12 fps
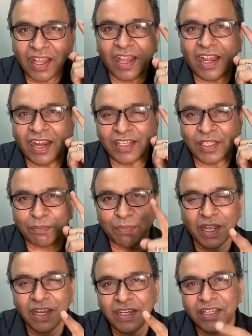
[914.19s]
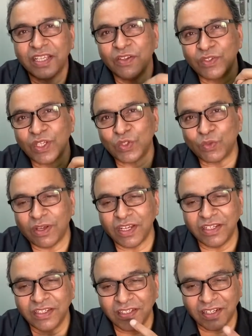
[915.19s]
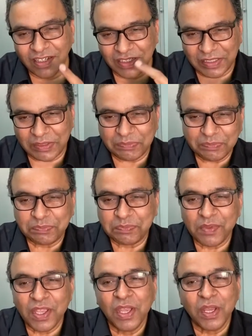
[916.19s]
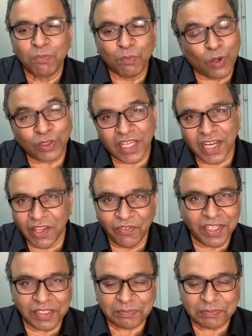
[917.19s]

and the pride gives a swollen heart. Both are heavy.